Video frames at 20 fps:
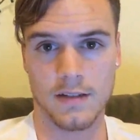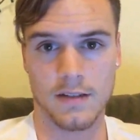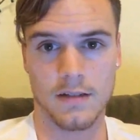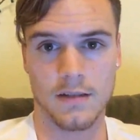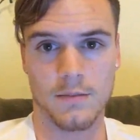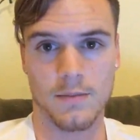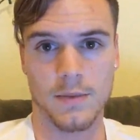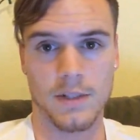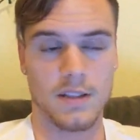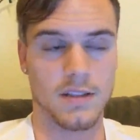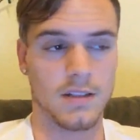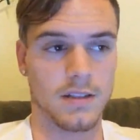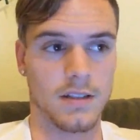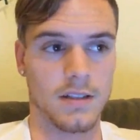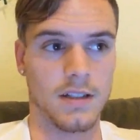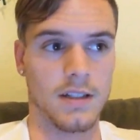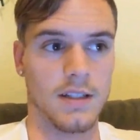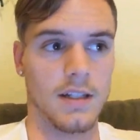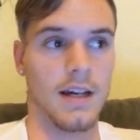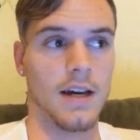It's
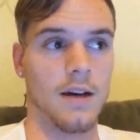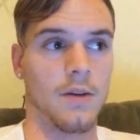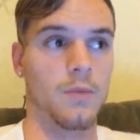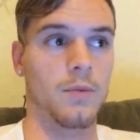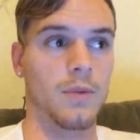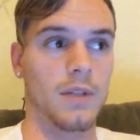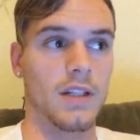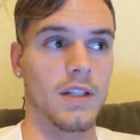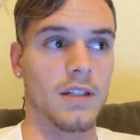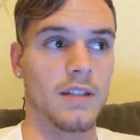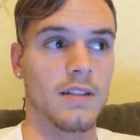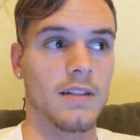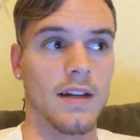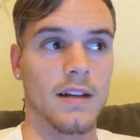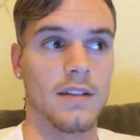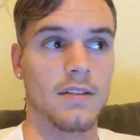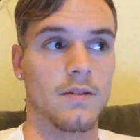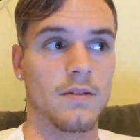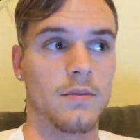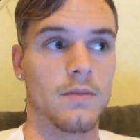basically how we
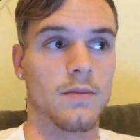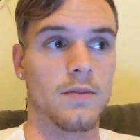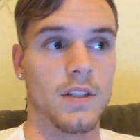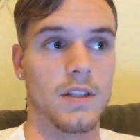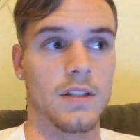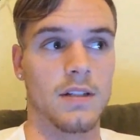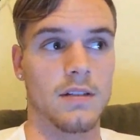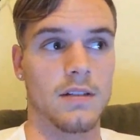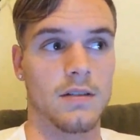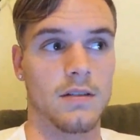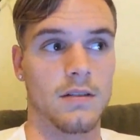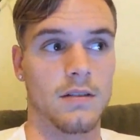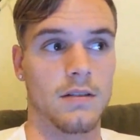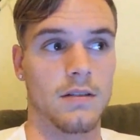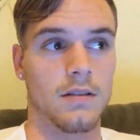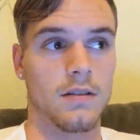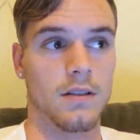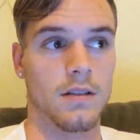test fitness